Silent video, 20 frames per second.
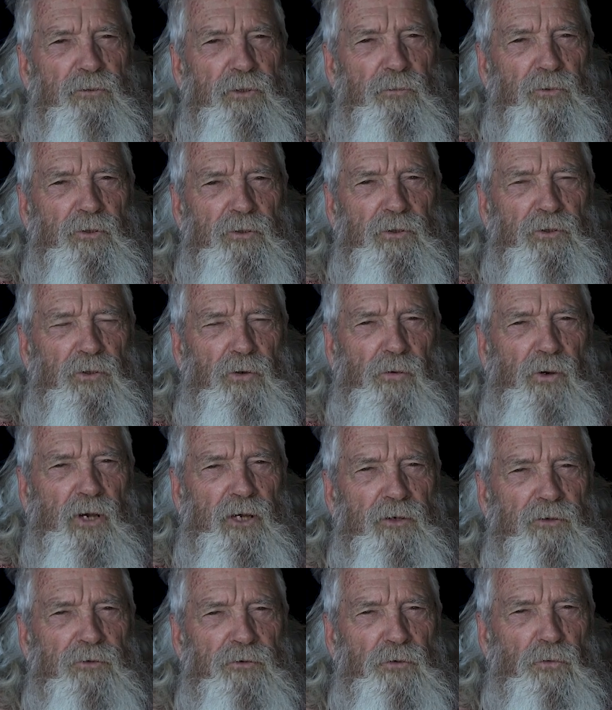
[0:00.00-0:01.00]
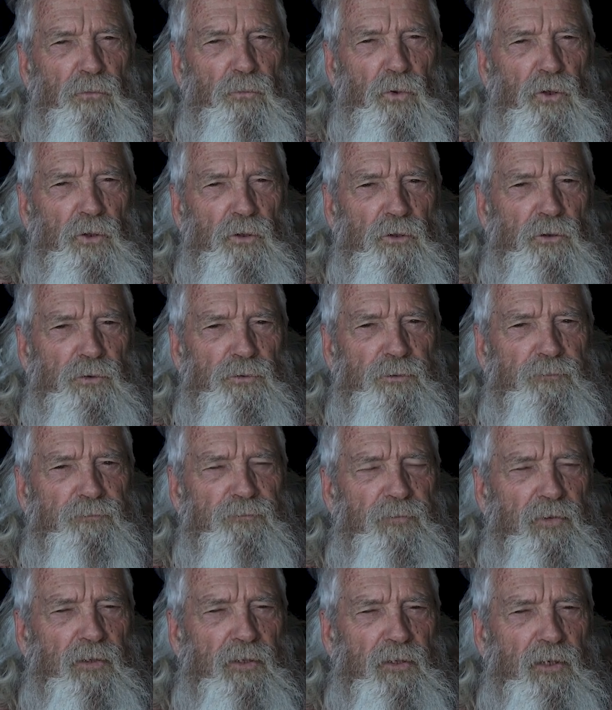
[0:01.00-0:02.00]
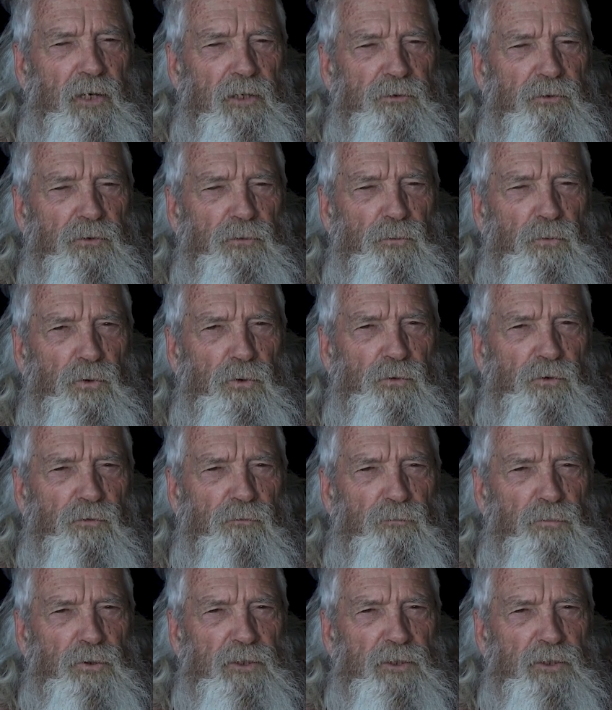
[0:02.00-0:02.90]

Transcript: We wanted to create a new world of